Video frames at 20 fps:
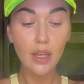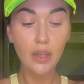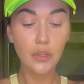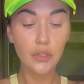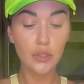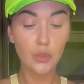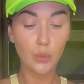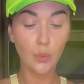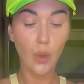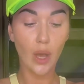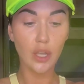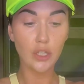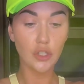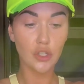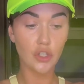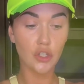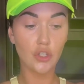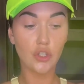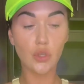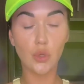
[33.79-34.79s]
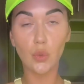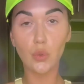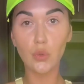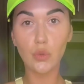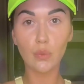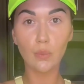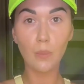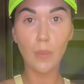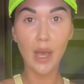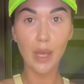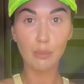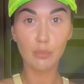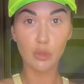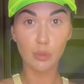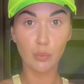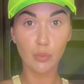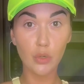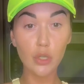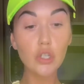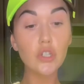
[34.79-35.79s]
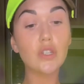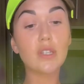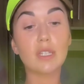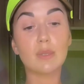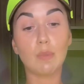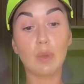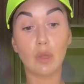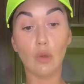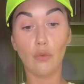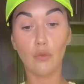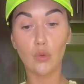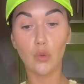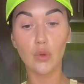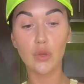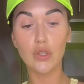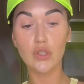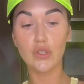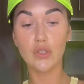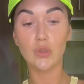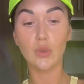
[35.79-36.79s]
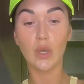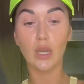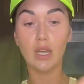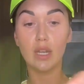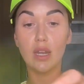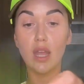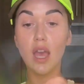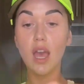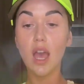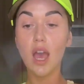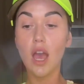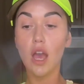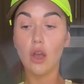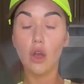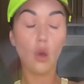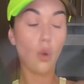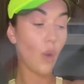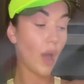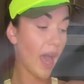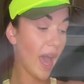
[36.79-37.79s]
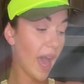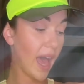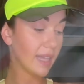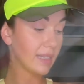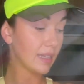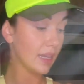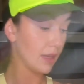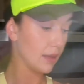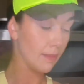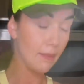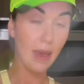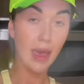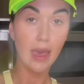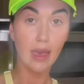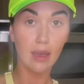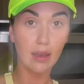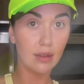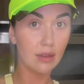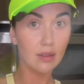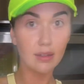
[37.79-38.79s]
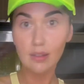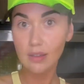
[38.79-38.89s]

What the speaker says: so I just show you my proportions, but of course you can go ahead and make